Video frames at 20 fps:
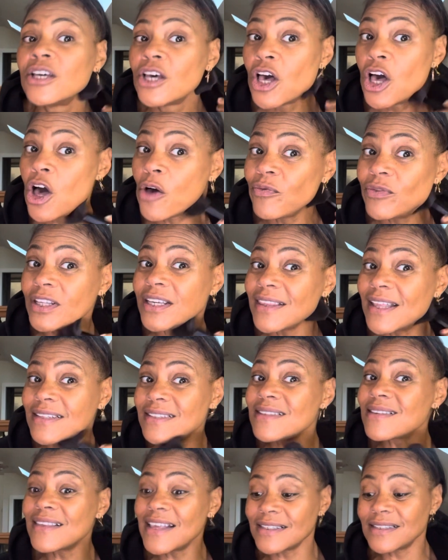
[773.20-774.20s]
Hopefully
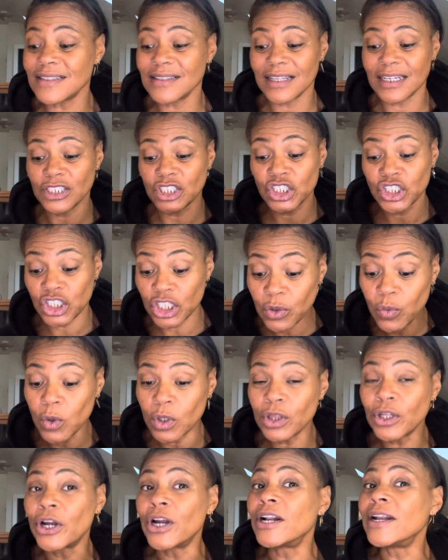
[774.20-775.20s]
that's a lesson that she will
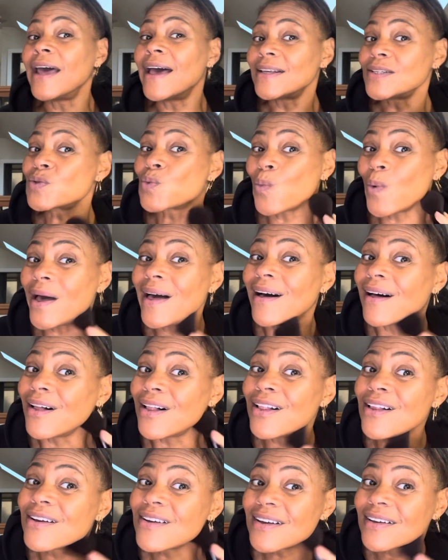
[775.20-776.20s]
learn as
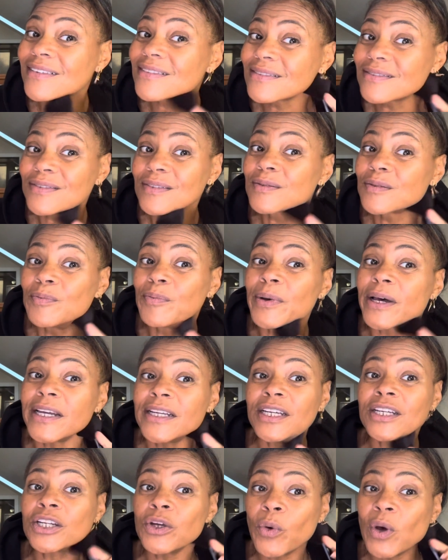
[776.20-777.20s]
well.
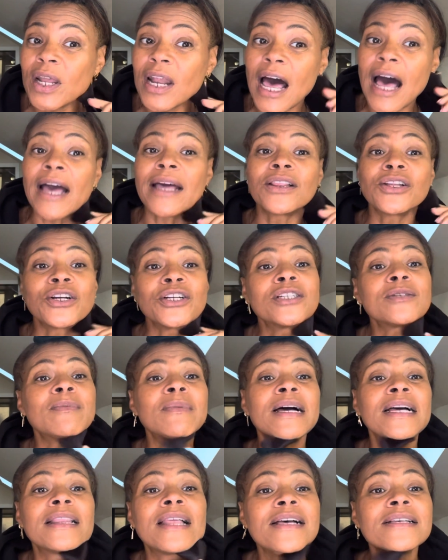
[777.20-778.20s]
But you know what? I learned
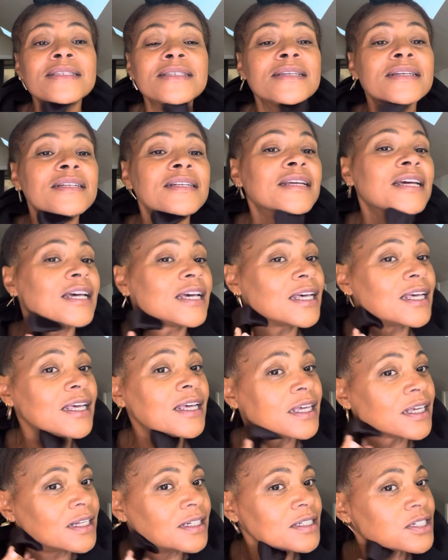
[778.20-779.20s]
my lesson
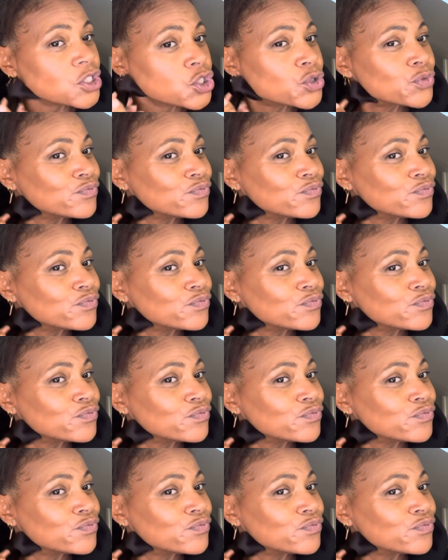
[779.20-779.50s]
and